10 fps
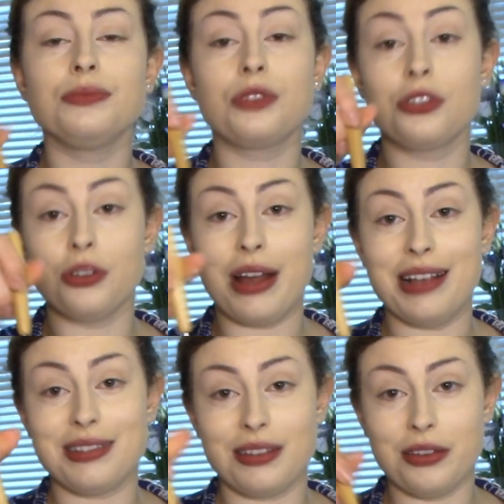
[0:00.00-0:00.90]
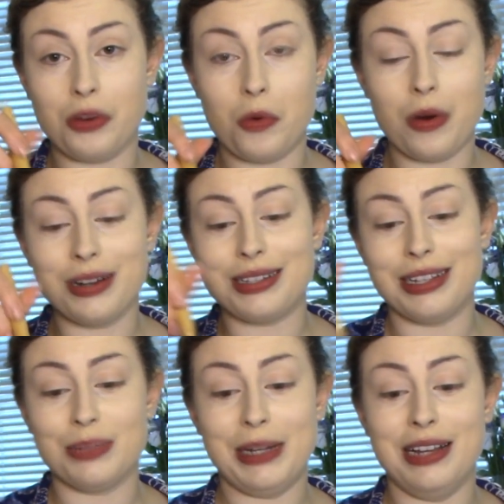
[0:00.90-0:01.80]
So that's the worst
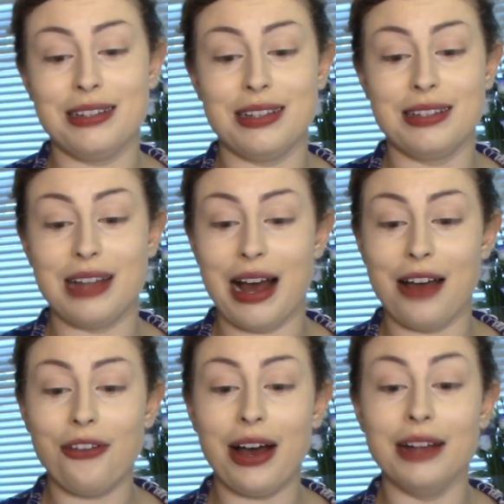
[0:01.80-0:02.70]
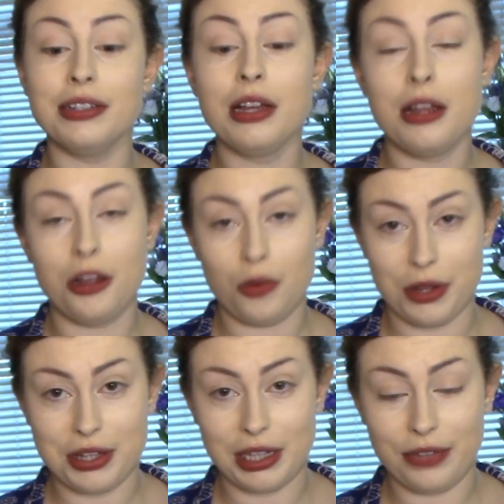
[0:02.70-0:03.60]
experiences that I've had
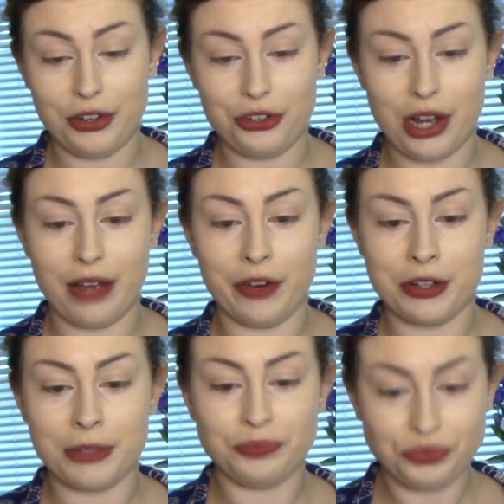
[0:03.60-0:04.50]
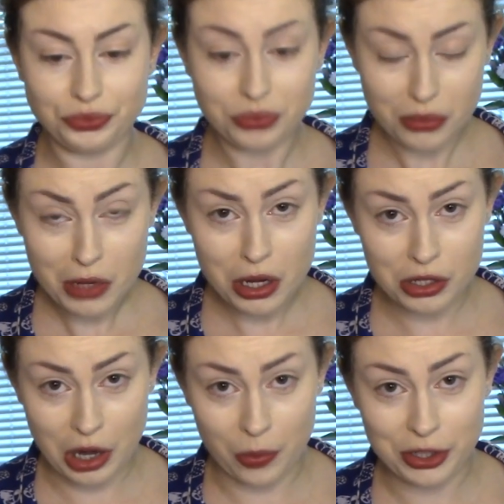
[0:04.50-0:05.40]
with delivery drivers.
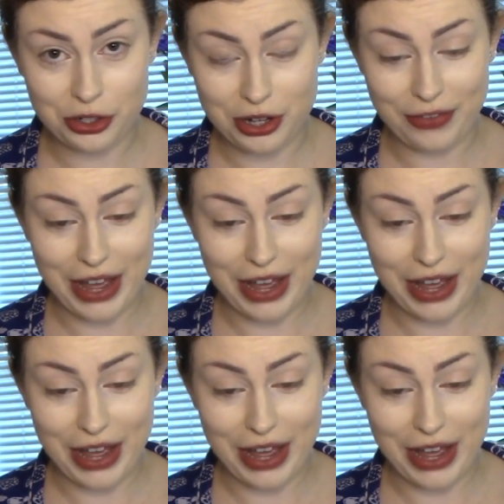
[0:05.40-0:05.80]
I wondered if